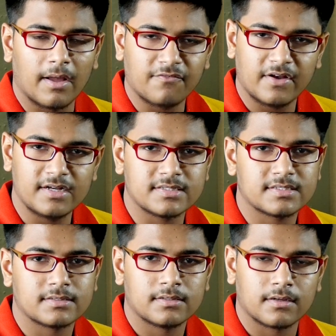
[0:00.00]
My
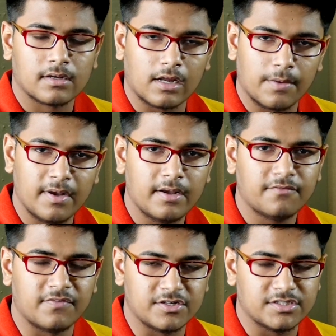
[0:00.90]
friends
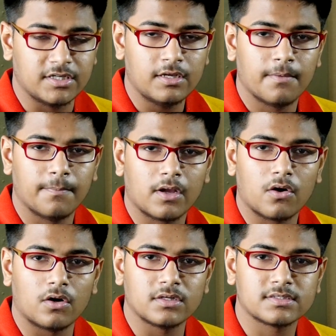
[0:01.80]
recommended FIITJEE
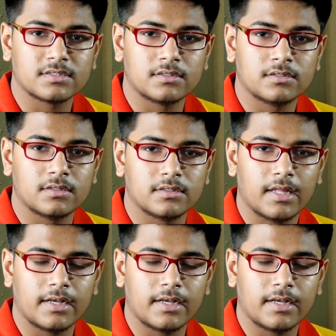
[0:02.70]
because the